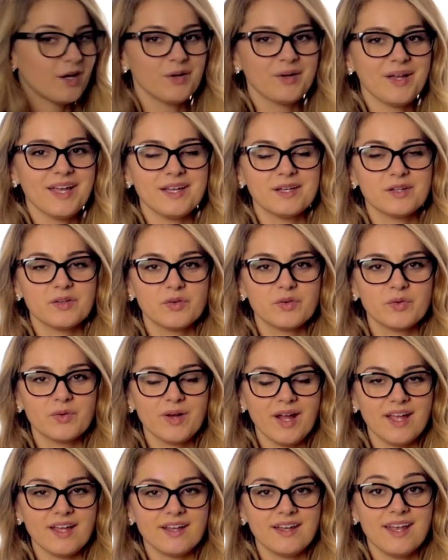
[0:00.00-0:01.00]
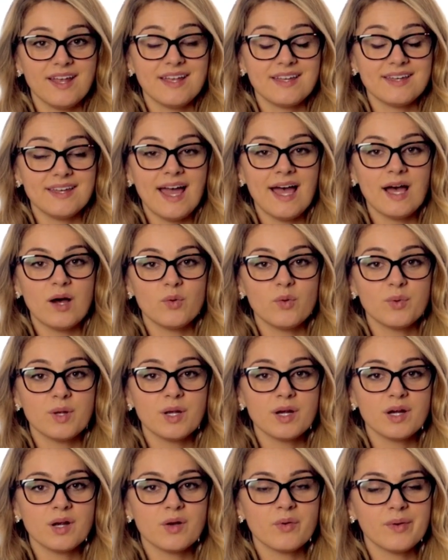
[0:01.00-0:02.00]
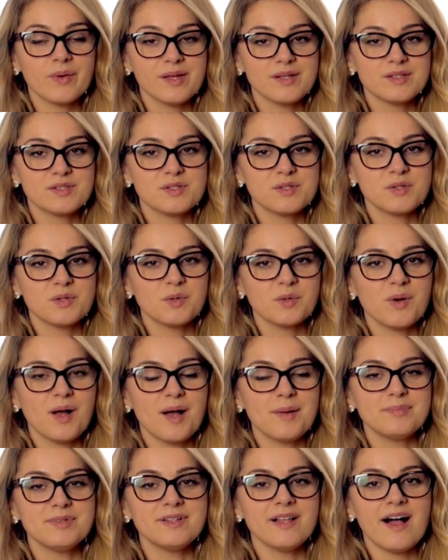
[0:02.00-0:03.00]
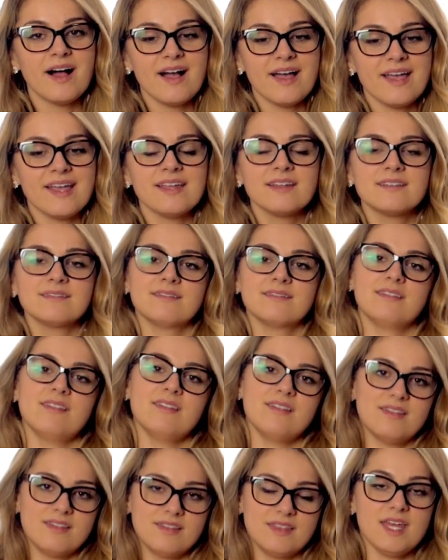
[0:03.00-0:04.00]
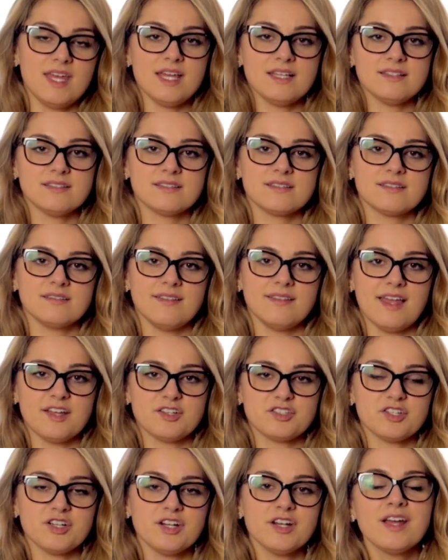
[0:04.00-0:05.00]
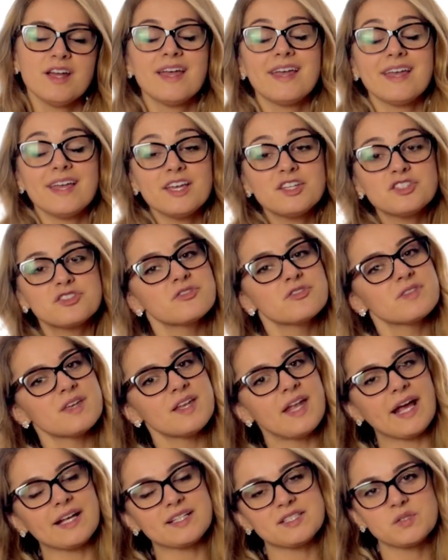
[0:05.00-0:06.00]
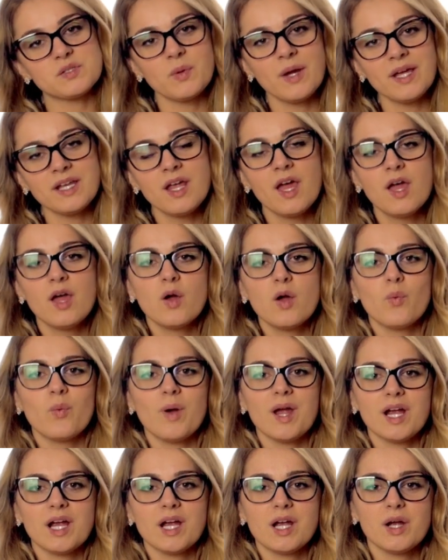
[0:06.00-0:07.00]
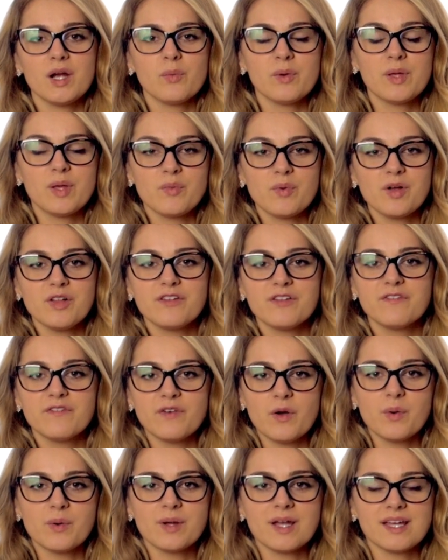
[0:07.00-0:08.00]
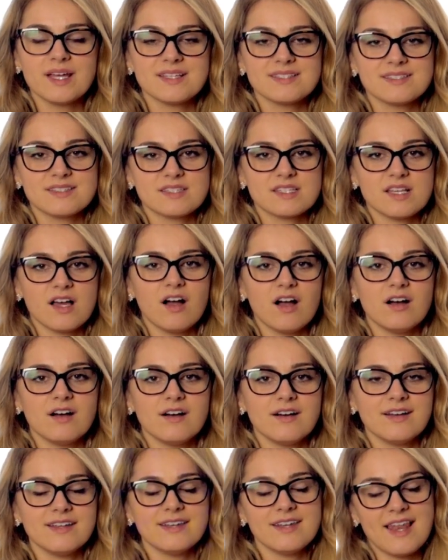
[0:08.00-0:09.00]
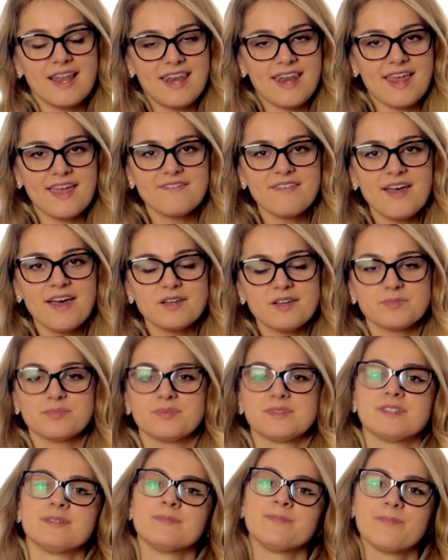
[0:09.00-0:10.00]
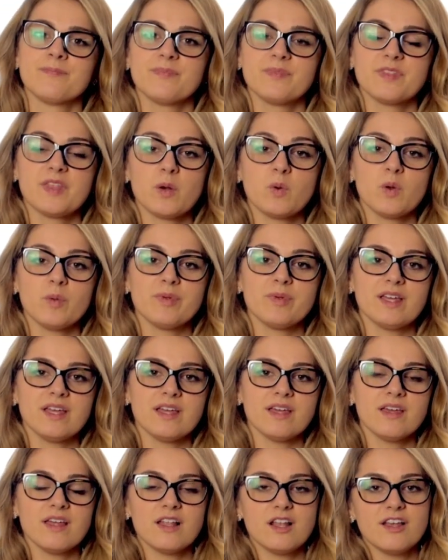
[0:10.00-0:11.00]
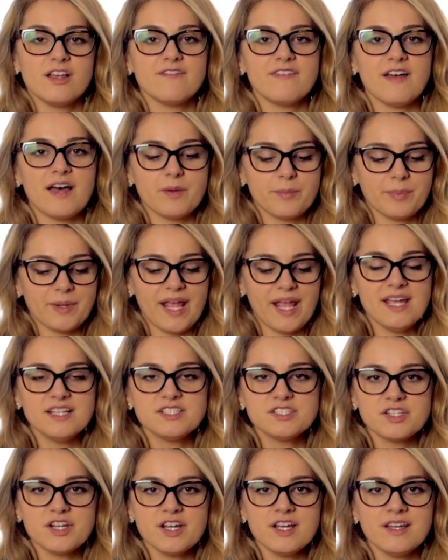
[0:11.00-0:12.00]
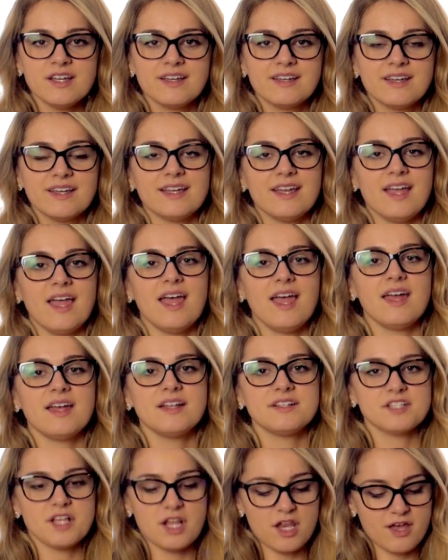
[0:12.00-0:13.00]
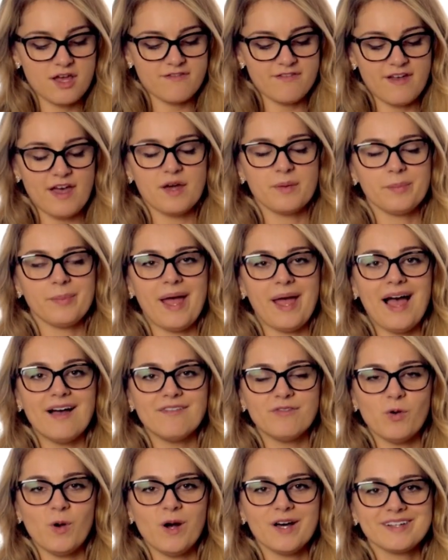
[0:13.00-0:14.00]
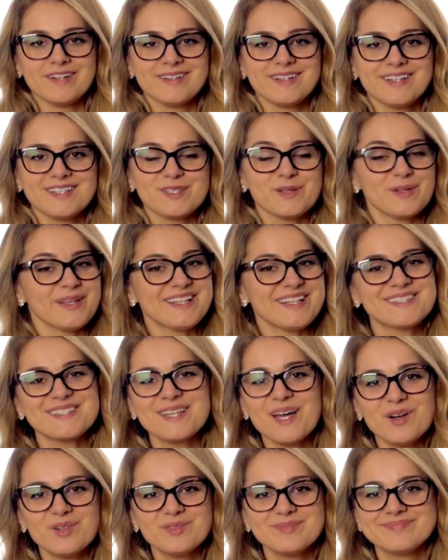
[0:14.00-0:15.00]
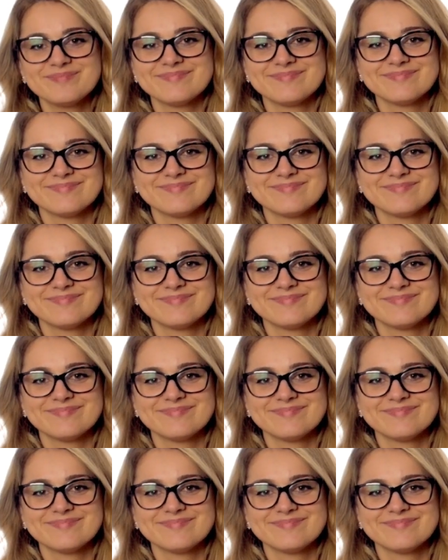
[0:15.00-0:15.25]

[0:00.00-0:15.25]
Okay, great. Now we are going to apply this lecture into the next one, where we will focus on les verbes. There will be le verbe être and le verbe avoir. So let's go.